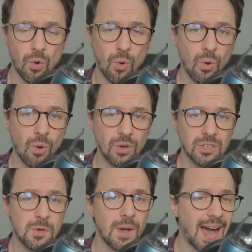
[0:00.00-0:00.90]
or
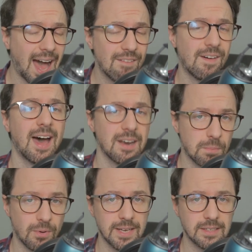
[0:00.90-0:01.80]
you have had a
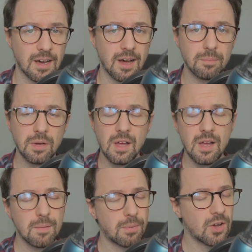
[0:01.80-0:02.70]
breakup,
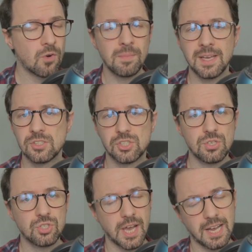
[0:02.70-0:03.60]
by all means,
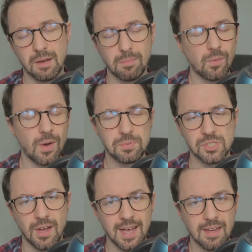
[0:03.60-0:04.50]
do check out my
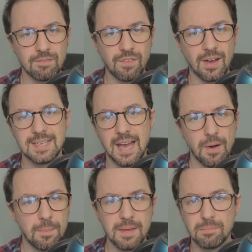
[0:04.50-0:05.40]
website and find
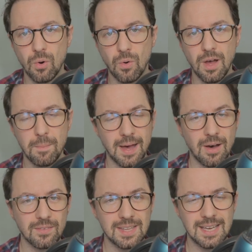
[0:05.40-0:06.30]
out a bit more
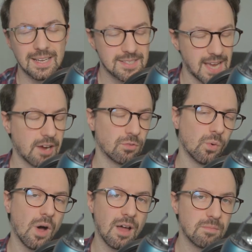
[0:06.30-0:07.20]
about the
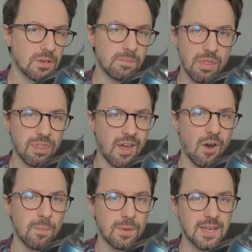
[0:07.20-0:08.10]
integral eye movement
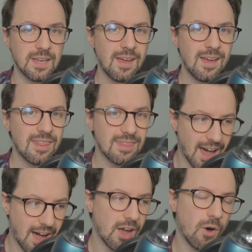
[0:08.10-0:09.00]
therapy that
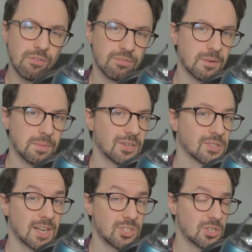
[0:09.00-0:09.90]
I offer,
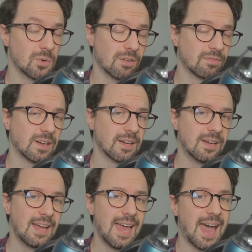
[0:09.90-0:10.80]
because I do offer
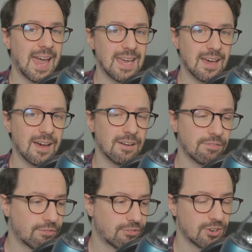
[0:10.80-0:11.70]
a
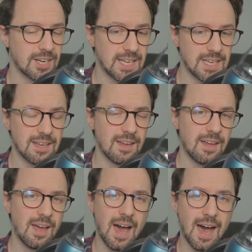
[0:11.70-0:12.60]
free
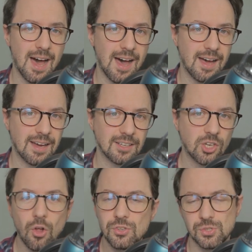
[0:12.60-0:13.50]

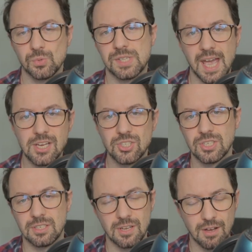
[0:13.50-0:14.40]

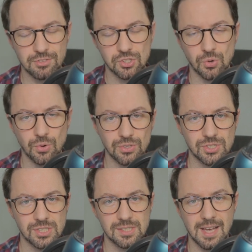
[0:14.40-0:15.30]
consultation of
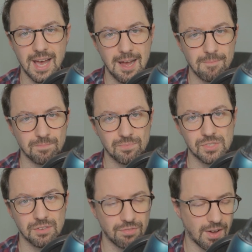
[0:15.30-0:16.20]
sorts
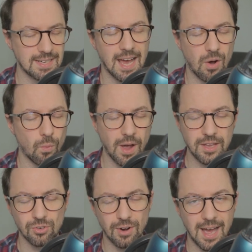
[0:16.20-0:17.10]
to find out where
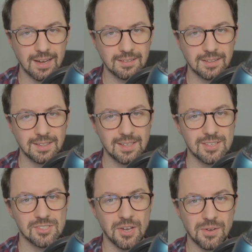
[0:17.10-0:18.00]
you're at.
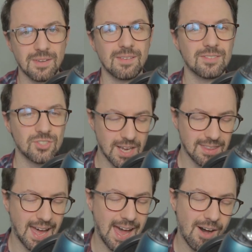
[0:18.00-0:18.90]
So check
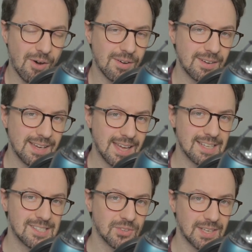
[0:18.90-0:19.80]
that out. And
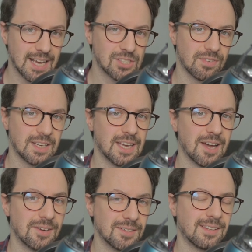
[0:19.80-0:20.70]
until the next
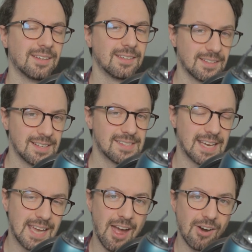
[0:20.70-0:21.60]
video,
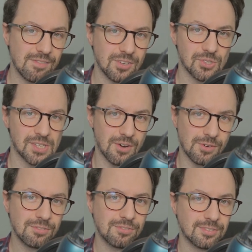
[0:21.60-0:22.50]
take care of
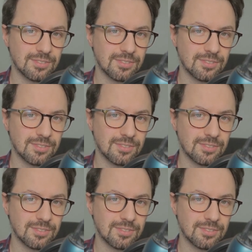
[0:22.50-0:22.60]
yourself.